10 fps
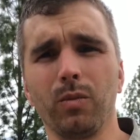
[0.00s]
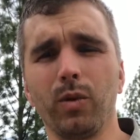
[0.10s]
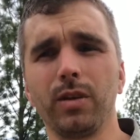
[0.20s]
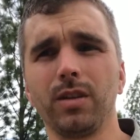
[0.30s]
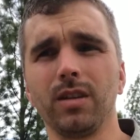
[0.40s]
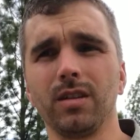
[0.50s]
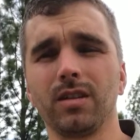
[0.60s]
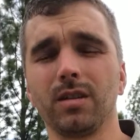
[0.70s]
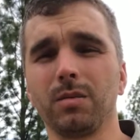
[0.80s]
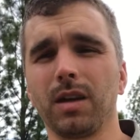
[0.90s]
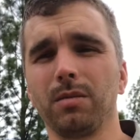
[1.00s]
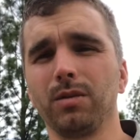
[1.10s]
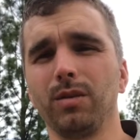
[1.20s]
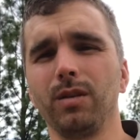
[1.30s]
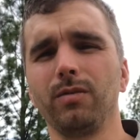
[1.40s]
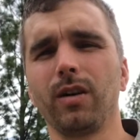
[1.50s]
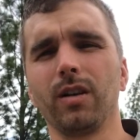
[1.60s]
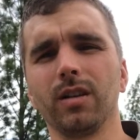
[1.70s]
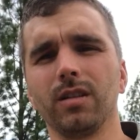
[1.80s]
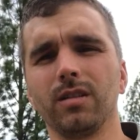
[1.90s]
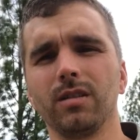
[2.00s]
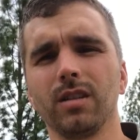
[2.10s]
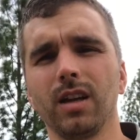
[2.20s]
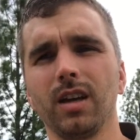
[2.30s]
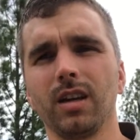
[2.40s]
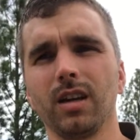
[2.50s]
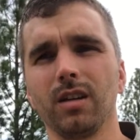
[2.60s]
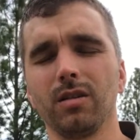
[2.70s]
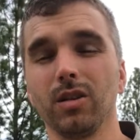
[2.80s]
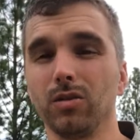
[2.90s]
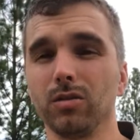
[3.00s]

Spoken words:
which is sometimes we fall into like a little